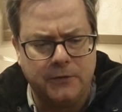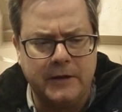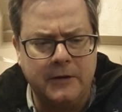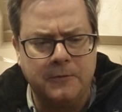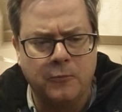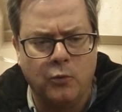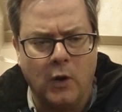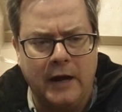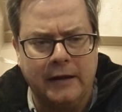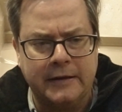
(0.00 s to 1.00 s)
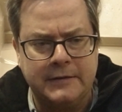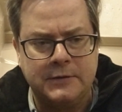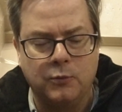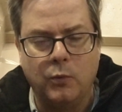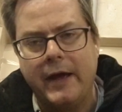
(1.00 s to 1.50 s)
then while
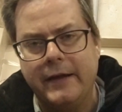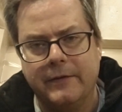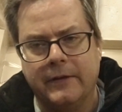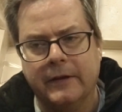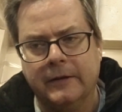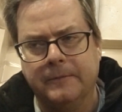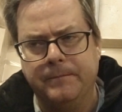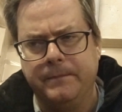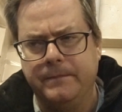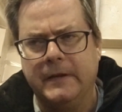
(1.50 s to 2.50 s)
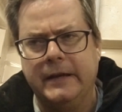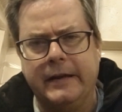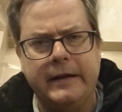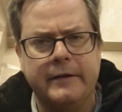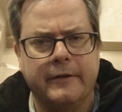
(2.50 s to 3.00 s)
it's wet,
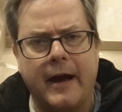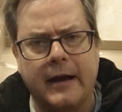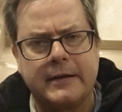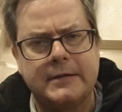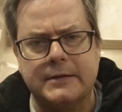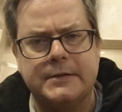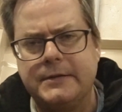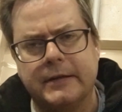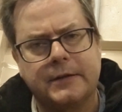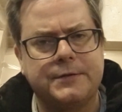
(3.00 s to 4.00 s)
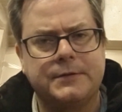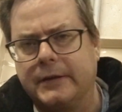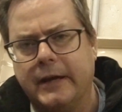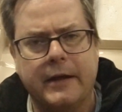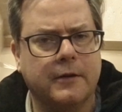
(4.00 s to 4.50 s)
it interacts and sticks
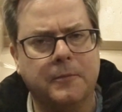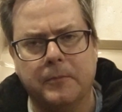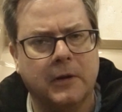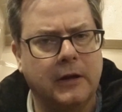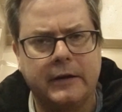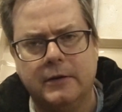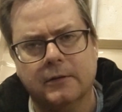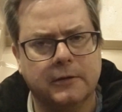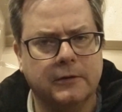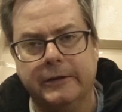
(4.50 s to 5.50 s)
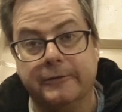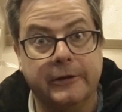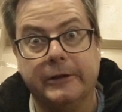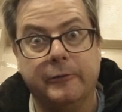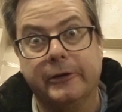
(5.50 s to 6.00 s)
together molecularly
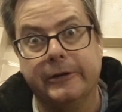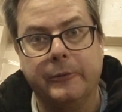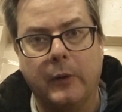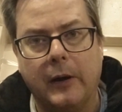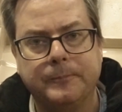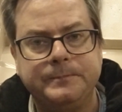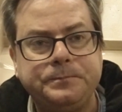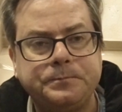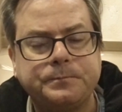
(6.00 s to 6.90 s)
really, really well.